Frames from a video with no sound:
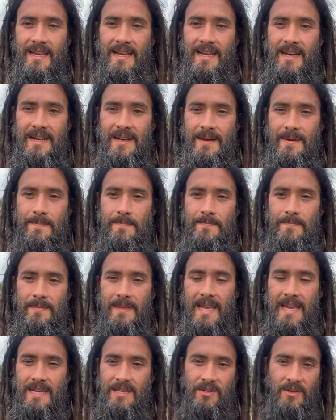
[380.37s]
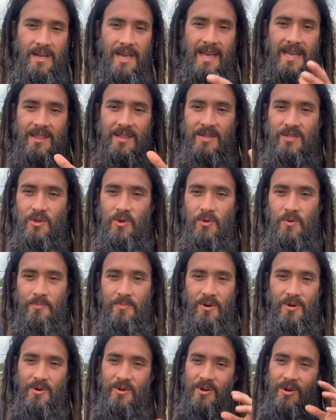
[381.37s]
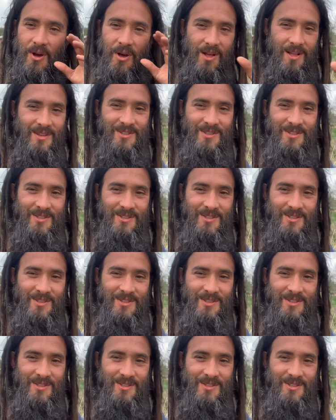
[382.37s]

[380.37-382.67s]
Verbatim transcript: um, yeah, so I had this whole protocol.